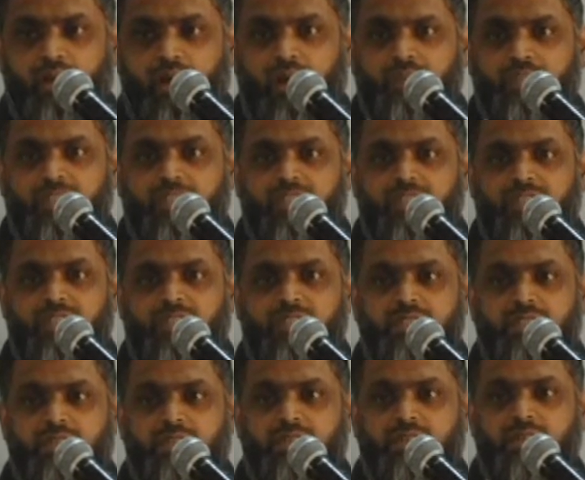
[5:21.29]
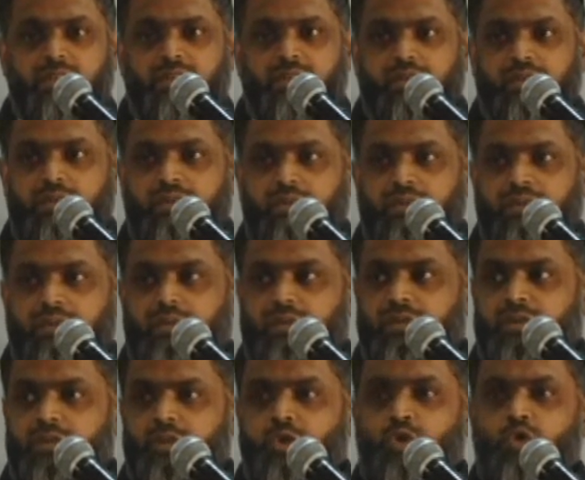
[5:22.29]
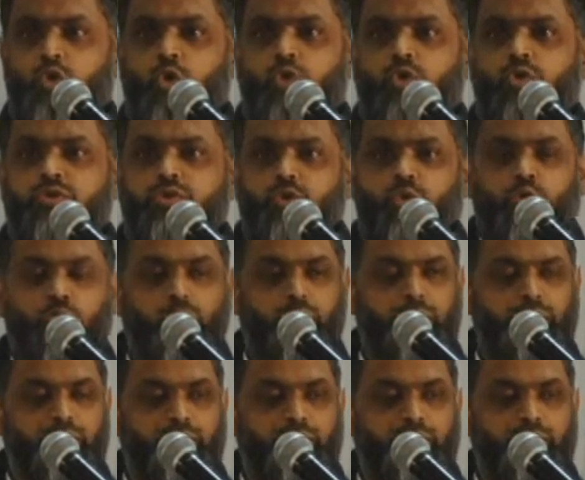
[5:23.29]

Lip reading: until it's your door